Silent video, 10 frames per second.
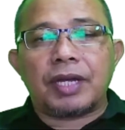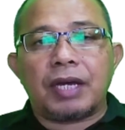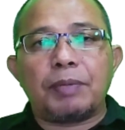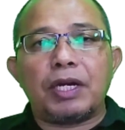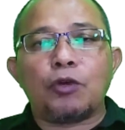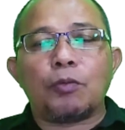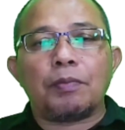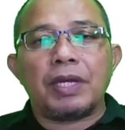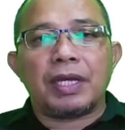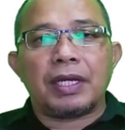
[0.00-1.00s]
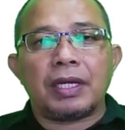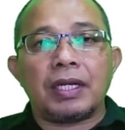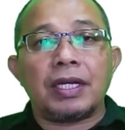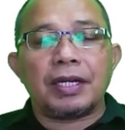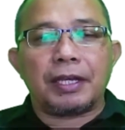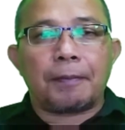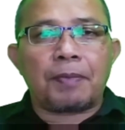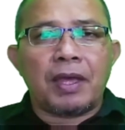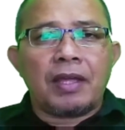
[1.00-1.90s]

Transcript: double-loop learning.